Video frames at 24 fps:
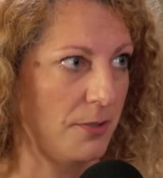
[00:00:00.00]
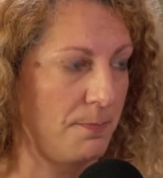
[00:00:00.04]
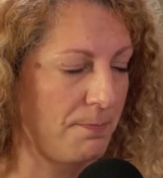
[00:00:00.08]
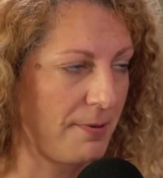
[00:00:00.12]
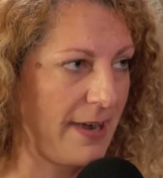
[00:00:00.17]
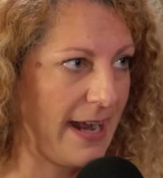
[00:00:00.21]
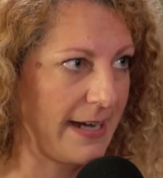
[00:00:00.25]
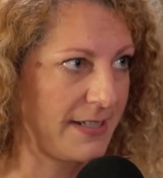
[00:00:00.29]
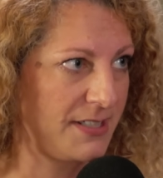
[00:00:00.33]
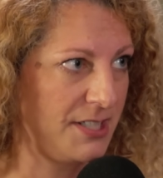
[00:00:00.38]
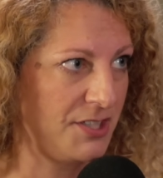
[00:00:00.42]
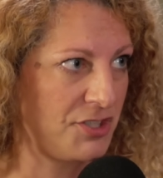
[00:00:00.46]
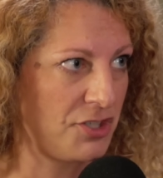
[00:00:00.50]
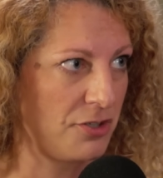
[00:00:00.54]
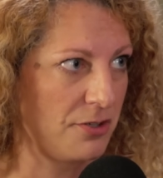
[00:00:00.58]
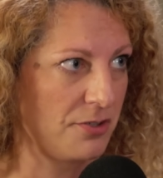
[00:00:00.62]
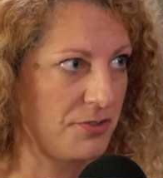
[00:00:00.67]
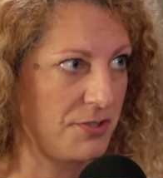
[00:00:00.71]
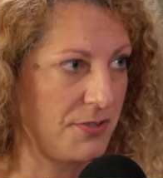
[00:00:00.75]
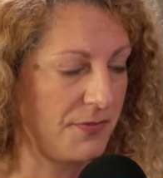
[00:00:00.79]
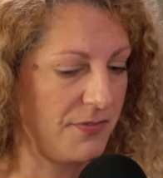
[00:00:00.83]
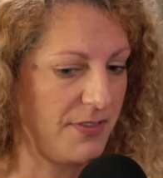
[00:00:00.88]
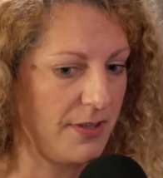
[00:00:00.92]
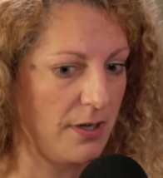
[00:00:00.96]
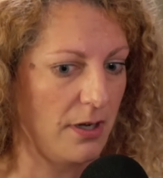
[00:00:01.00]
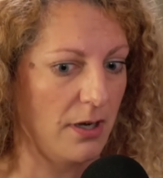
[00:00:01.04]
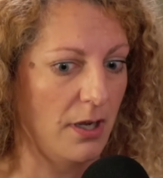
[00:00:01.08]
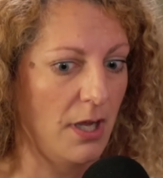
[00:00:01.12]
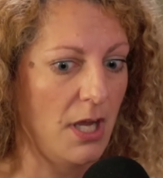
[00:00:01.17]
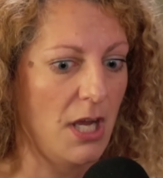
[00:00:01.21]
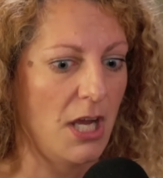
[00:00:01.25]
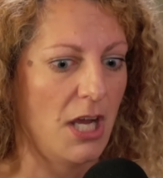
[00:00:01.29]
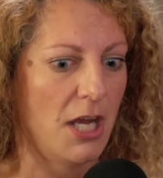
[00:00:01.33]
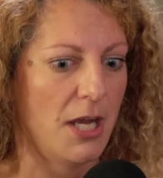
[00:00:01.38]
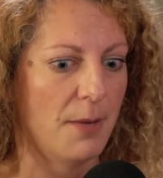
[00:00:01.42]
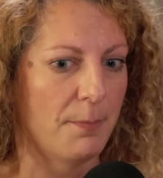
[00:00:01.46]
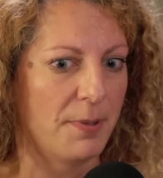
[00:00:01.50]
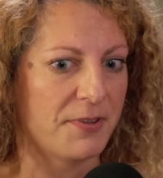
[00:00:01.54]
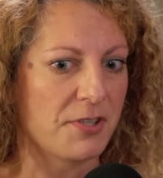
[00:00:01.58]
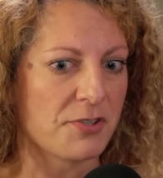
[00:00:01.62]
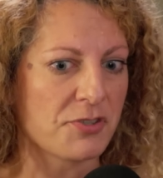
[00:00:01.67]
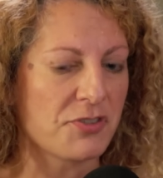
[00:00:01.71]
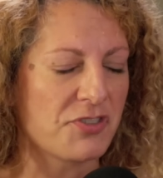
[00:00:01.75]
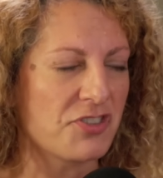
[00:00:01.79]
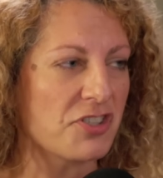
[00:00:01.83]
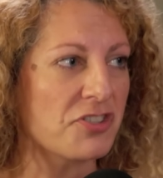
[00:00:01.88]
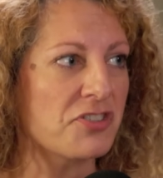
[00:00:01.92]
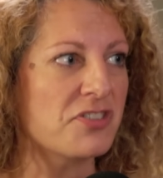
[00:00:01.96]
good mm-hmm. practitioners of their. But
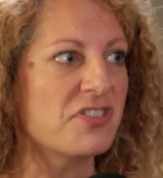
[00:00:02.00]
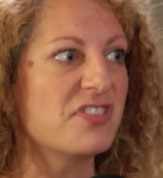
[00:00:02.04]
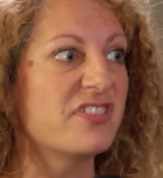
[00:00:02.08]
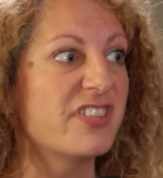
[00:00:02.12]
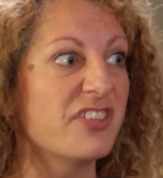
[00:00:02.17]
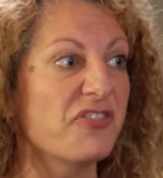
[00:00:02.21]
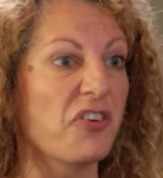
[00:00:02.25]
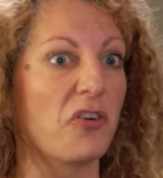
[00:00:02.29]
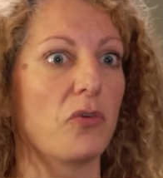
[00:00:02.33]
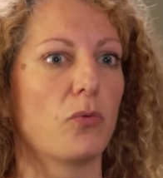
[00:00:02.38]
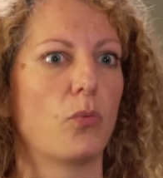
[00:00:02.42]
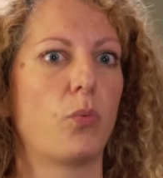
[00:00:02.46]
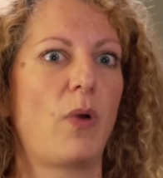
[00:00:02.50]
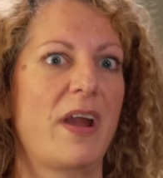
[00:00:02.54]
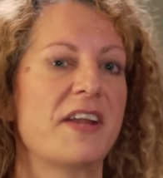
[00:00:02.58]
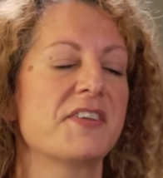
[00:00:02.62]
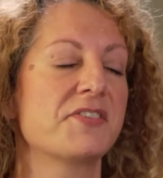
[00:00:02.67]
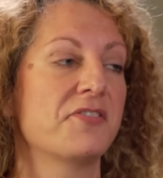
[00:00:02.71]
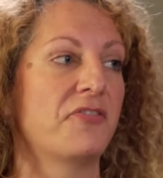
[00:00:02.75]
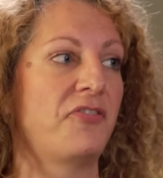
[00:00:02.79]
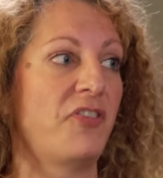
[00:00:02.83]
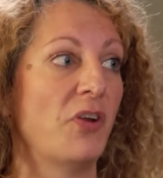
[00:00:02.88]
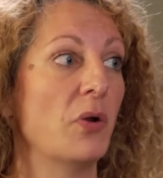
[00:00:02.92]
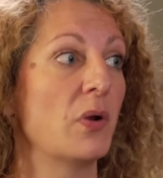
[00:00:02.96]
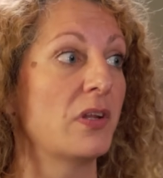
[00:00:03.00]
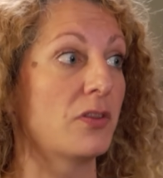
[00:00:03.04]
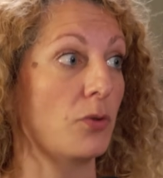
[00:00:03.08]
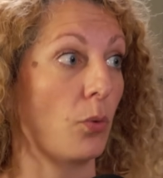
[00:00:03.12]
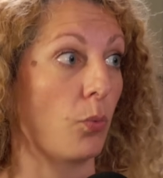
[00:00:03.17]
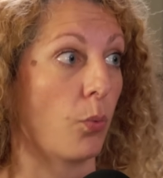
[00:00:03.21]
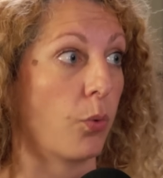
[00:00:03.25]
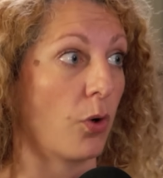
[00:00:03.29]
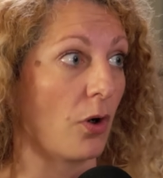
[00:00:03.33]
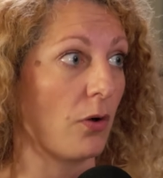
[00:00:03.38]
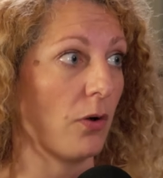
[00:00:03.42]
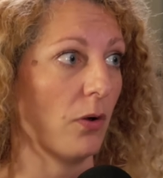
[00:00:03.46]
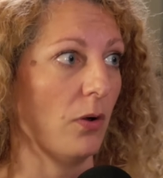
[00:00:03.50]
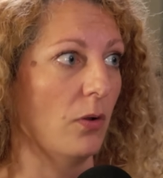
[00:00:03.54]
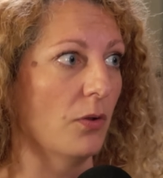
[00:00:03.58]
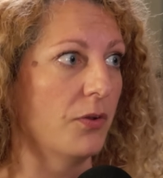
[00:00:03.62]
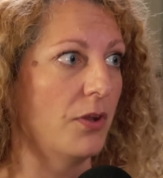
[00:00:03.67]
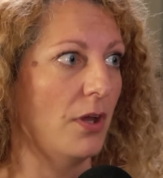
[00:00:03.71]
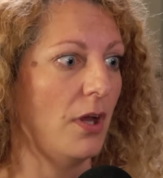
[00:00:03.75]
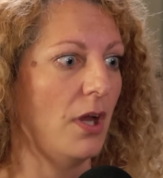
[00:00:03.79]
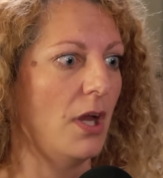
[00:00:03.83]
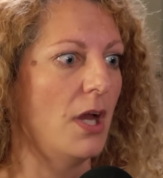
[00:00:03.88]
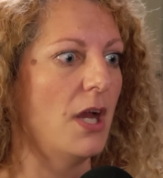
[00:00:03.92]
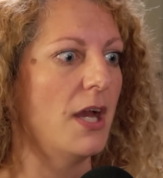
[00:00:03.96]
there's just different ways of viewing the
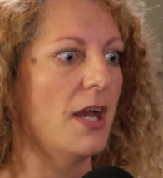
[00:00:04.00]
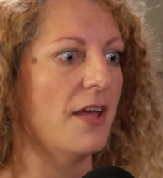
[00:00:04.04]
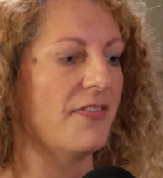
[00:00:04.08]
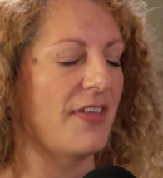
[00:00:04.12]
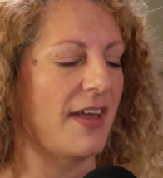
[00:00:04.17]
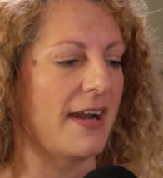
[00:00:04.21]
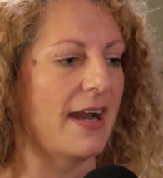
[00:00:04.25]
world mm -hmm.